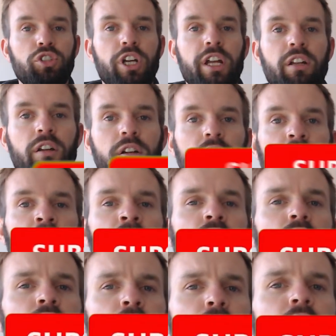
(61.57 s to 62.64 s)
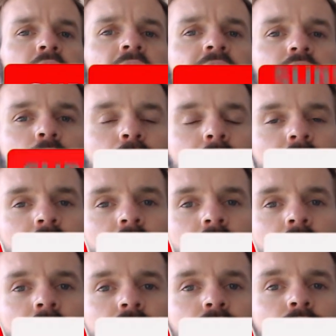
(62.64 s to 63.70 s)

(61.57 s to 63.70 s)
channel and hit the notification bell